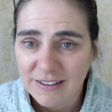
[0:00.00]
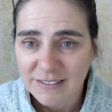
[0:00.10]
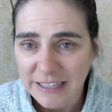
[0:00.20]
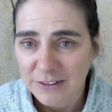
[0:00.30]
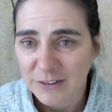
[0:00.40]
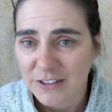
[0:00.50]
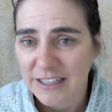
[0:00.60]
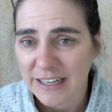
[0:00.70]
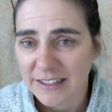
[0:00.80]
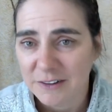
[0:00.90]
later in the
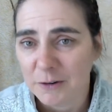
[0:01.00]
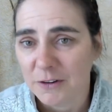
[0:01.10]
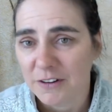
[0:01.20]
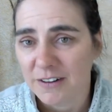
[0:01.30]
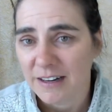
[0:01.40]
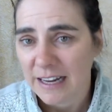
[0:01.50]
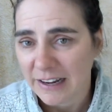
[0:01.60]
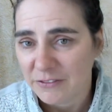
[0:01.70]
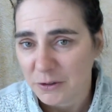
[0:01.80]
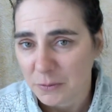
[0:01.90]
day or
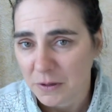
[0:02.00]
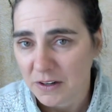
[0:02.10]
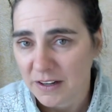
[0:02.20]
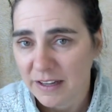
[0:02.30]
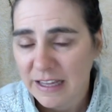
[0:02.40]
after work.